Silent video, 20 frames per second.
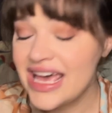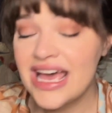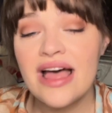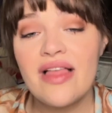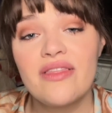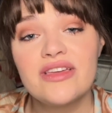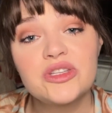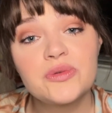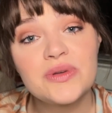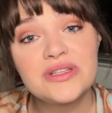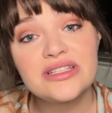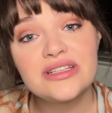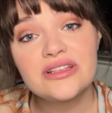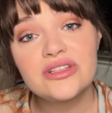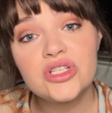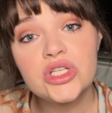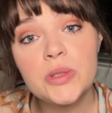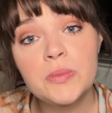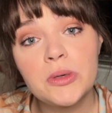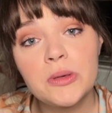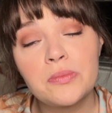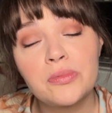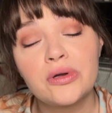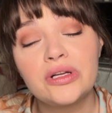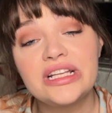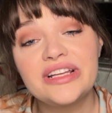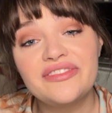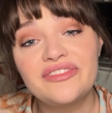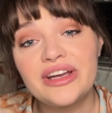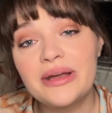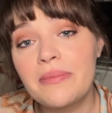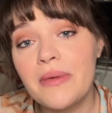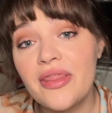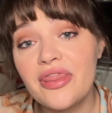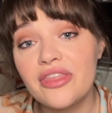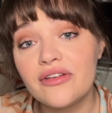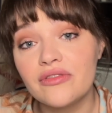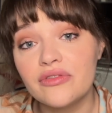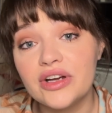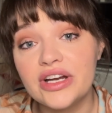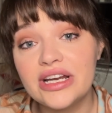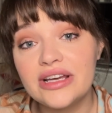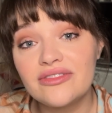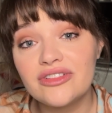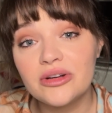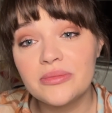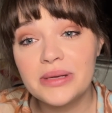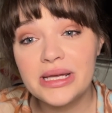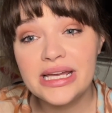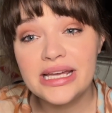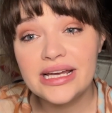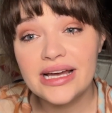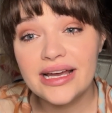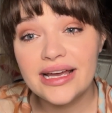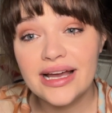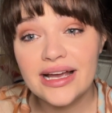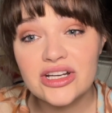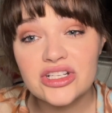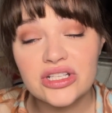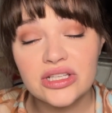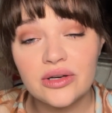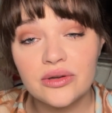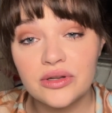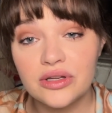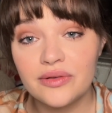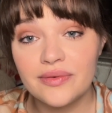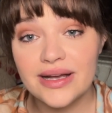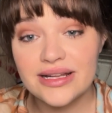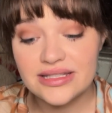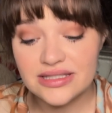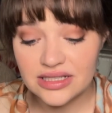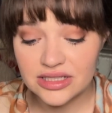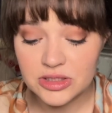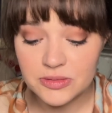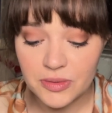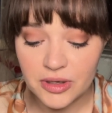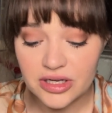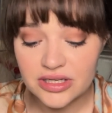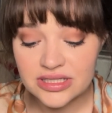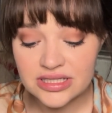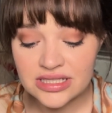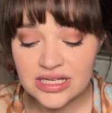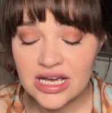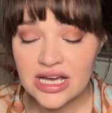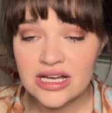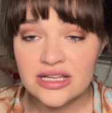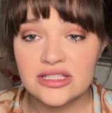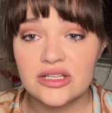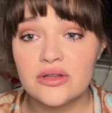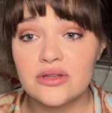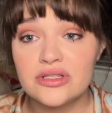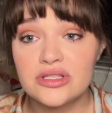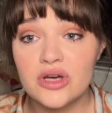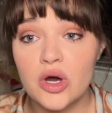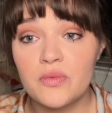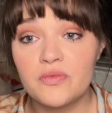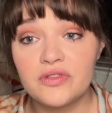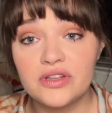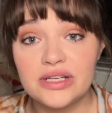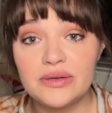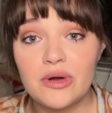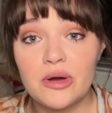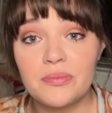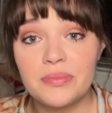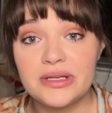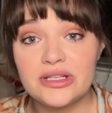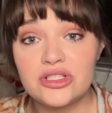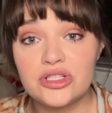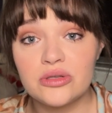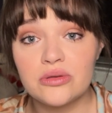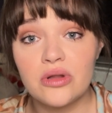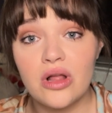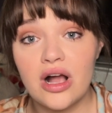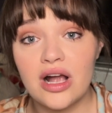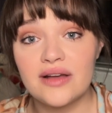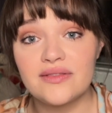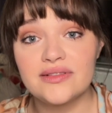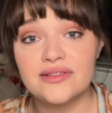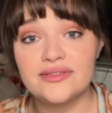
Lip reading: This wasn't a super prolific month of reading for me. I actually only read 6 books, so this hopefully won't be too long of a